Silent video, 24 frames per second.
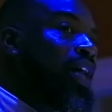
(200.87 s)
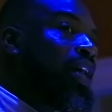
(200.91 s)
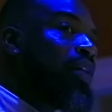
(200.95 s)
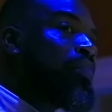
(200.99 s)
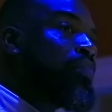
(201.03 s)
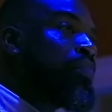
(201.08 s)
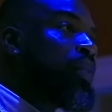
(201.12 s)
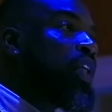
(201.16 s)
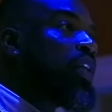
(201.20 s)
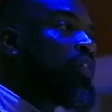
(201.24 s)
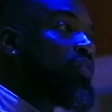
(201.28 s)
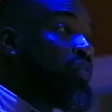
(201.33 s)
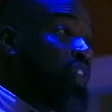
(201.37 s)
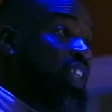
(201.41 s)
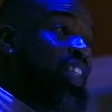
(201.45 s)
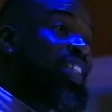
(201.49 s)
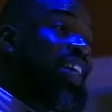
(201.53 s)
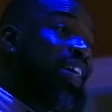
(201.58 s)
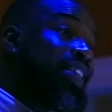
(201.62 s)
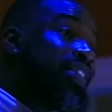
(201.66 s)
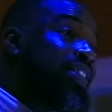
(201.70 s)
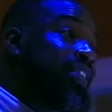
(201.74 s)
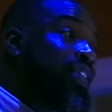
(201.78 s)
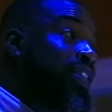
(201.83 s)
up for
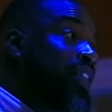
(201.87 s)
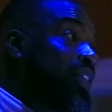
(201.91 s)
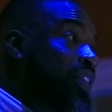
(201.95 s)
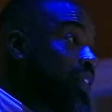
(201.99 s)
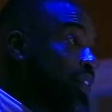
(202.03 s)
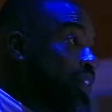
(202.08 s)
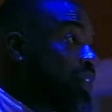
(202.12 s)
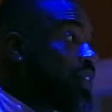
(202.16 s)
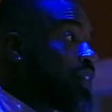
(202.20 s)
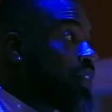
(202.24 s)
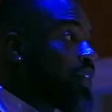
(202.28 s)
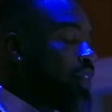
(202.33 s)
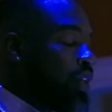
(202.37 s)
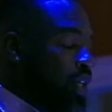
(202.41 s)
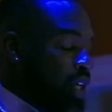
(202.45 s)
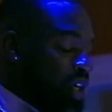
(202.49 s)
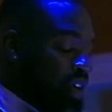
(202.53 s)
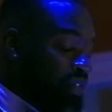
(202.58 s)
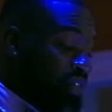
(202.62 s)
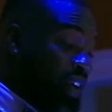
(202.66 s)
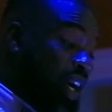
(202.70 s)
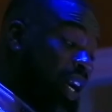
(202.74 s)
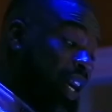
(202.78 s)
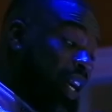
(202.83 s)
justice,
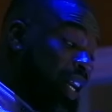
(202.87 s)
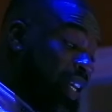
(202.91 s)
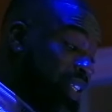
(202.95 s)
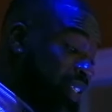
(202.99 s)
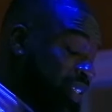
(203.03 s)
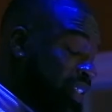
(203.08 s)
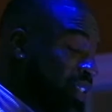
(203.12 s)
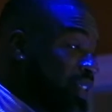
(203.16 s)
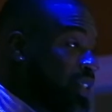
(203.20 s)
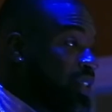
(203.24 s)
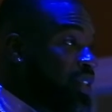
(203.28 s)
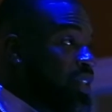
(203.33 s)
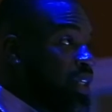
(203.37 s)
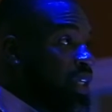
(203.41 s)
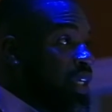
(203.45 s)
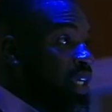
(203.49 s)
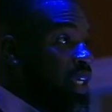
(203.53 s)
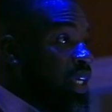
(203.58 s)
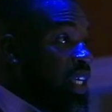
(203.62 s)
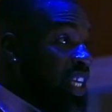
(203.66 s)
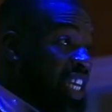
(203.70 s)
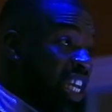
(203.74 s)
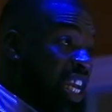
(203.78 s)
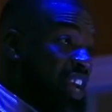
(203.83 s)
for us, yes,
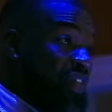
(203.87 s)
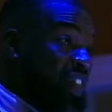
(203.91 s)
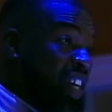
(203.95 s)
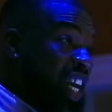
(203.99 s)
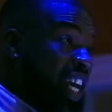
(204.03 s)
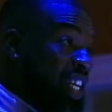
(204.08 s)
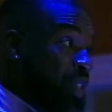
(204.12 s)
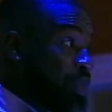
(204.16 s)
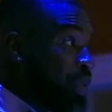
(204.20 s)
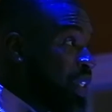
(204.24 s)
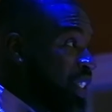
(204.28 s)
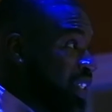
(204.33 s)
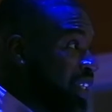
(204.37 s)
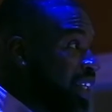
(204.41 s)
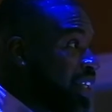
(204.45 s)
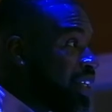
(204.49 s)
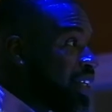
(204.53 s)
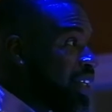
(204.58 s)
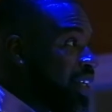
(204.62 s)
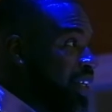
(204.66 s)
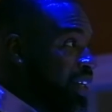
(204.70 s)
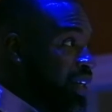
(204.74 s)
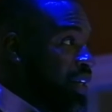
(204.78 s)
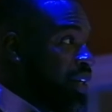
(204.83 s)
yes. even as we're
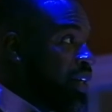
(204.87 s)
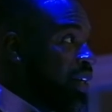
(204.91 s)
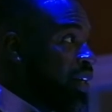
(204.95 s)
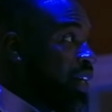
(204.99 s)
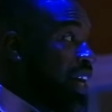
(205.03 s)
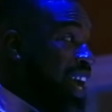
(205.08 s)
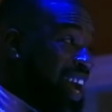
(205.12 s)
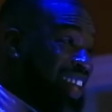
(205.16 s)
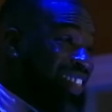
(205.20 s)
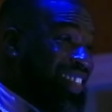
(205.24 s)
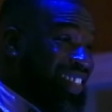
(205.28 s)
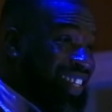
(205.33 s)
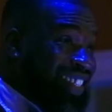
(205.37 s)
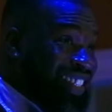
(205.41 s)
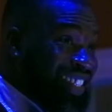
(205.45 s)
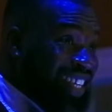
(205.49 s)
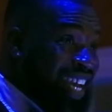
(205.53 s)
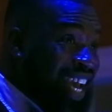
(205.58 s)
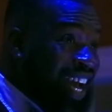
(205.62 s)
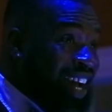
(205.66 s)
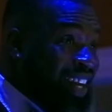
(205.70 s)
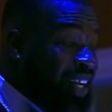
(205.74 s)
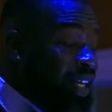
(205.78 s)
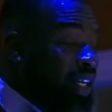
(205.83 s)
sitting here at this
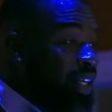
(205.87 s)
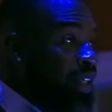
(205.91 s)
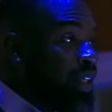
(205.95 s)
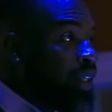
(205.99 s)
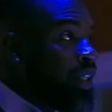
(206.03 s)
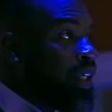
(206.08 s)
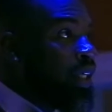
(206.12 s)
gala.